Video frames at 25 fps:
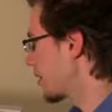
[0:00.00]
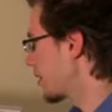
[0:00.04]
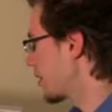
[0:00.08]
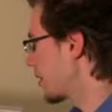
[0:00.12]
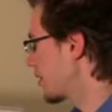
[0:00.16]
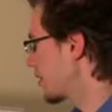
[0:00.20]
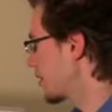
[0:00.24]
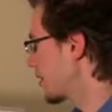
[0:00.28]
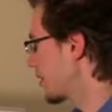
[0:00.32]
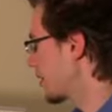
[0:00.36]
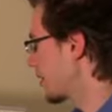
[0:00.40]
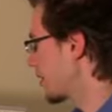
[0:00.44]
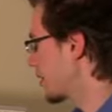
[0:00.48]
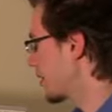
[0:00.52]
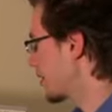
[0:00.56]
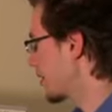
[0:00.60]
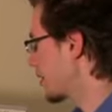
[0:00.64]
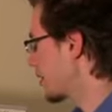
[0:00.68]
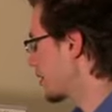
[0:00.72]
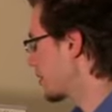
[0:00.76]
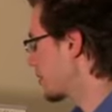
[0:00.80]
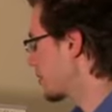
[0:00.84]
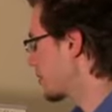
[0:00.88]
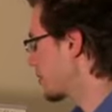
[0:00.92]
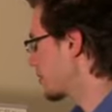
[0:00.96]
And
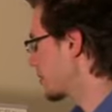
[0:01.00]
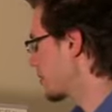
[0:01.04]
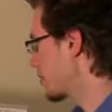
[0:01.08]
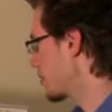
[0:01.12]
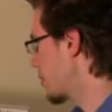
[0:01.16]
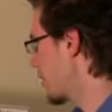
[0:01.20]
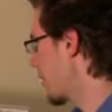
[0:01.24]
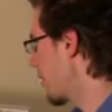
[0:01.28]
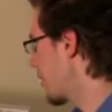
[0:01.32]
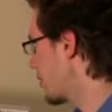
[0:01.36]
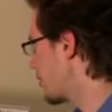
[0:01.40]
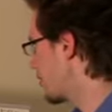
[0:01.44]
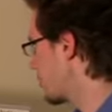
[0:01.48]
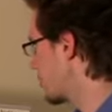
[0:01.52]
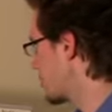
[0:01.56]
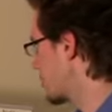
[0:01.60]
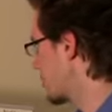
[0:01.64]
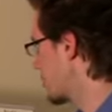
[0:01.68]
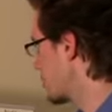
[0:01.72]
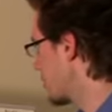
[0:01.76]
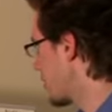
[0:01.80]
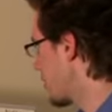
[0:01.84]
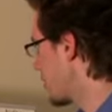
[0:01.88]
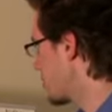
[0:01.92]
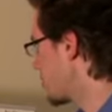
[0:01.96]
then F is
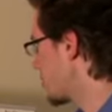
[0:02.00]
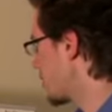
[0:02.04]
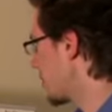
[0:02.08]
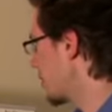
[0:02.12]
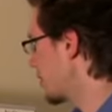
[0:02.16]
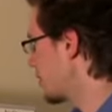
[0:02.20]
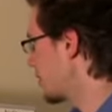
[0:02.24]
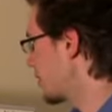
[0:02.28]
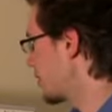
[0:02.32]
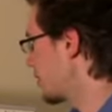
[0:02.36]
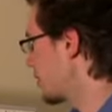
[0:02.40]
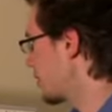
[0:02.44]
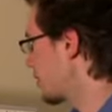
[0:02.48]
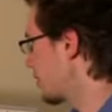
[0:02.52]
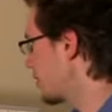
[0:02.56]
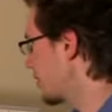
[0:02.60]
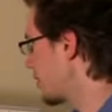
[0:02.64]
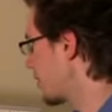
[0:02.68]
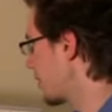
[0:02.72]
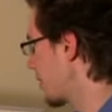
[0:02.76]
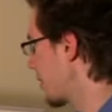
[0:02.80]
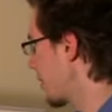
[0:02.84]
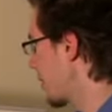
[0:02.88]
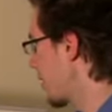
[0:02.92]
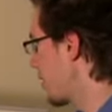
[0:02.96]
the top line
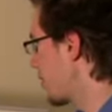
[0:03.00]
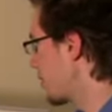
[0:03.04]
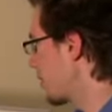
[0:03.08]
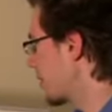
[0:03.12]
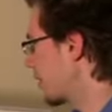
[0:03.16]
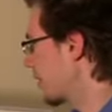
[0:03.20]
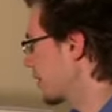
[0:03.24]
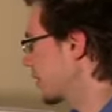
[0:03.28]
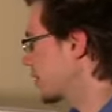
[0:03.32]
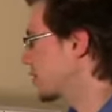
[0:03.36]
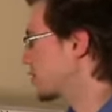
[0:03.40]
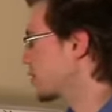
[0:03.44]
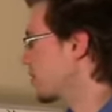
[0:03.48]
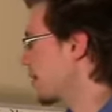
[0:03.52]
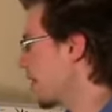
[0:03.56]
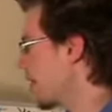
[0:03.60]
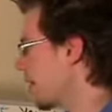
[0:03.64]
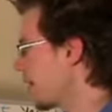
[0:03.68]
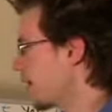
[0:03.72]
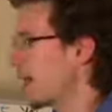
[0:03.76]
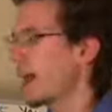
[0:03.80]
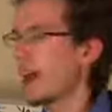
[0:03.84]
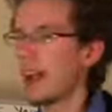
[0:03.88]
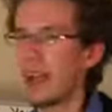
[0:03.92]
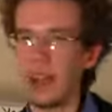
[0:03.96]
here. Okay, so
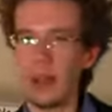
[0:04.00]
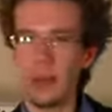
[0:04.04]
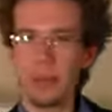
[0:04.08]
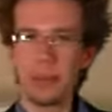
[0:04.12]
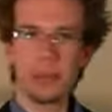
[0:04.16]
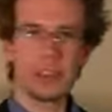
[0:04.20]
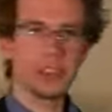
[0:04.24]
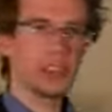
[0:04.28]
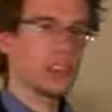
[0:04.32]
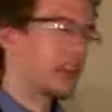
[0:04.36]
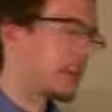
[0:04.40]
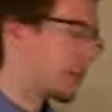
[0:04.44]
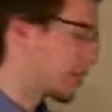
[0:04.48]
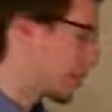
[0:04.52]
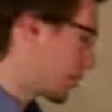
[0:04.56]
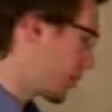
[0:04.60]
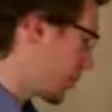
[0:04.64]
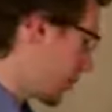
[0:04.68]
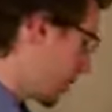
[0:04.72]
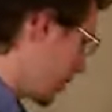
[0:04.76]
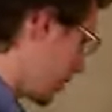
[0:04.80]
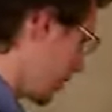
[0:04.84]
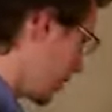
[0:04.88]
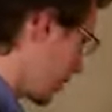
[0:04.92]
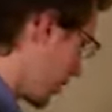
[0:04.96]
how high up is that on the
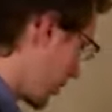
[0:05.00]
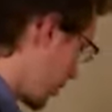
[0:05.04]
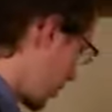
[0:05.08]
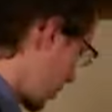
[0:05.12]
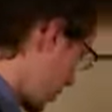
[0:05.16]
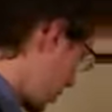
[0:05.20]
piano?